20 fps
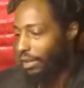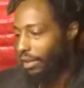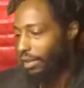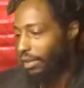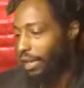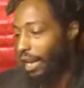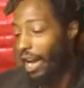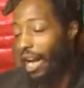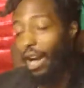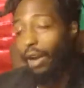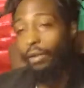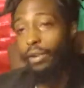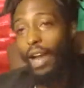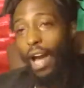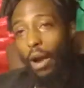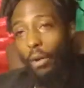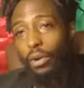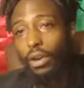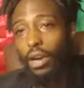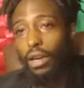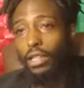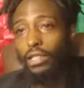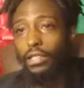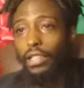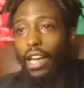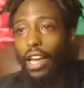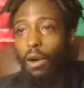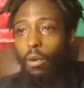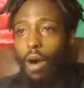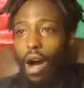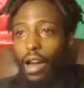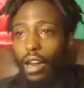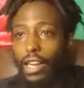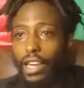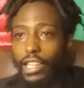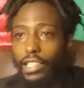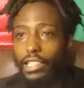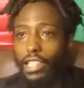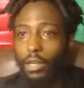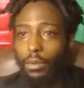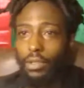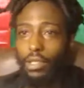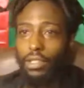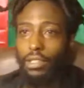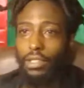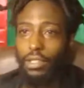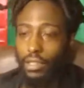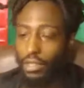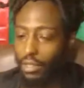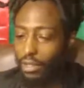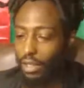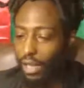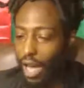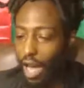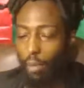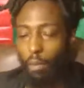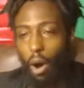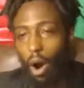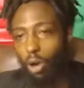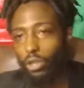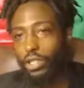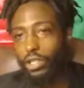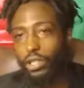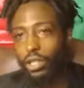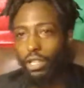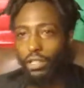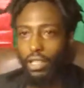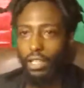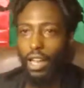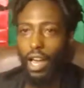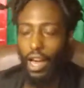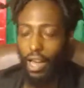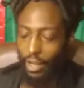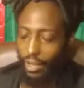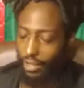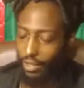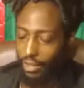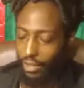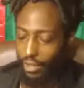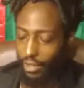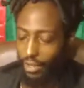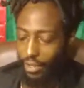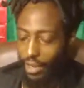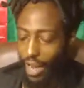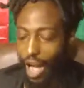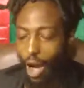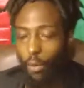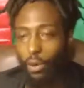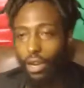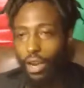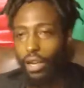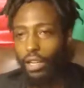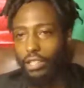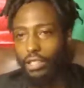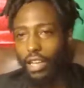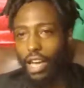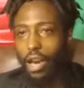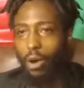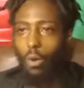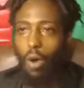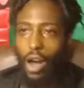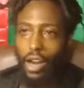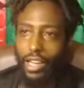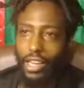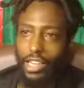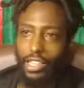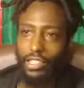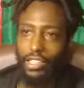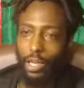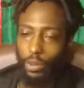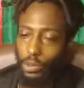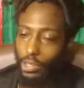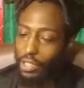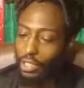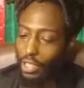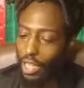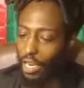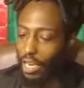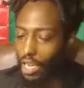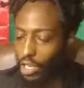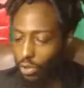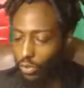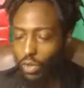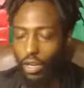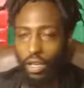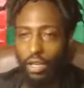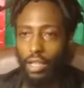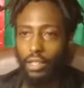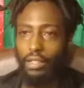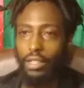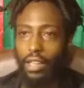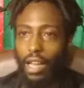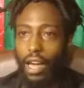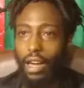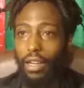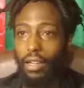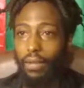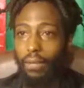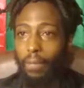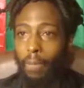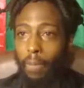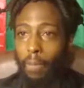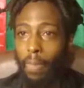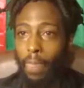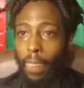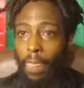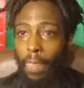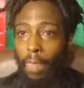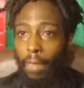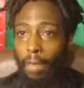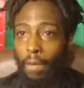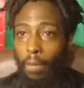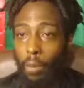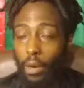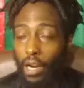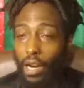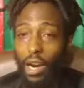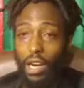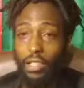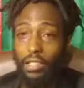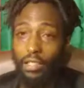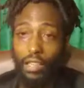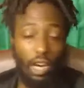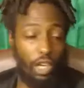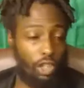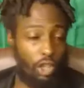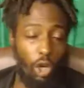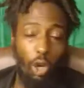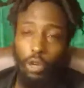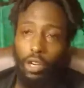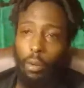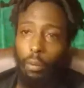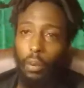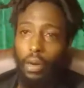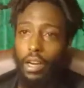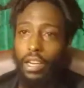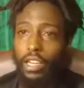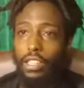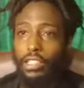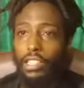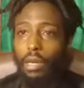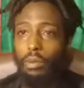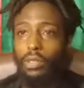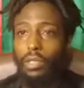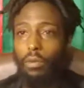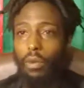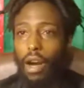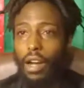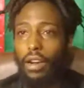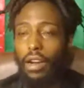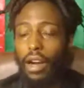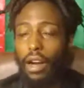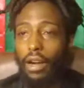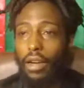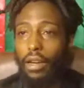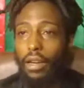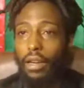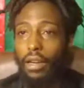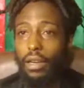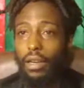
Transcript: Now we understand why the Egyptians and Moses looked alike. Now we understand why the Egyptians and Israel looked alike. Because a Jew can be an Egyptian right now.